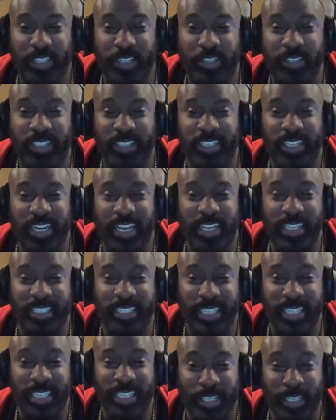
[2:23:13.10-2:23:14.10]
see that
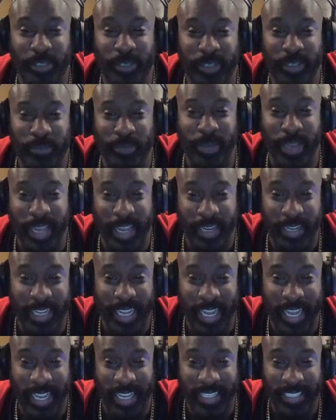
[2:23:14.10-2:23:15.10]
statue in the back,
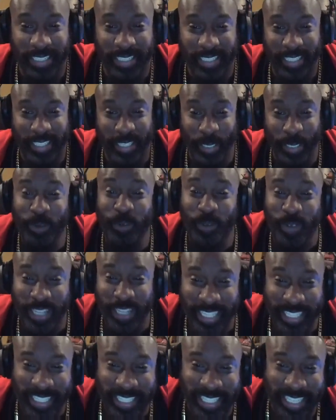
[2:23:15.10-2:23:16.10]
guys? Do you really
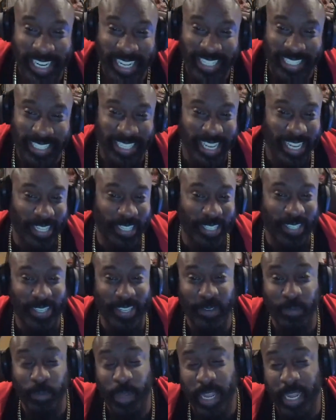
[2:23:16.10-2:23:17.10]
see that statue
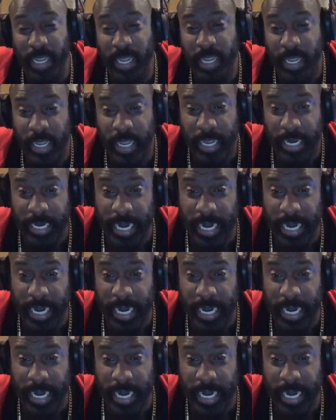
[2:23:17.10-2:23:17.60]
in the back? Now